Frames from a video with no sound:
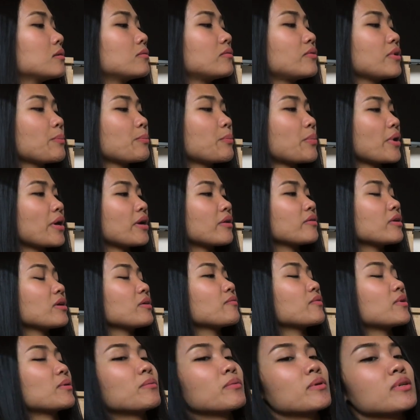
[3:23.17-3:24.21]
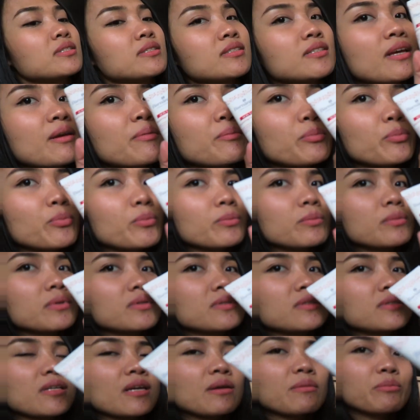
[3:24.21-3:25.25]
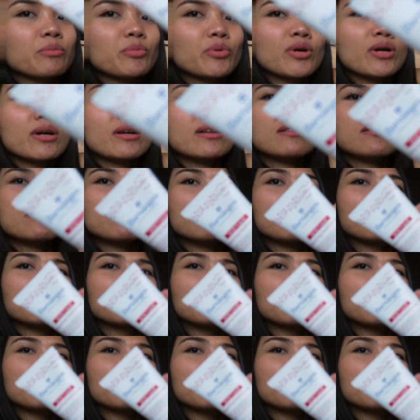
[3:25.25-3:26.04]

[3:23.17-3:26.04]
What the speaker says: repairing from a same brand,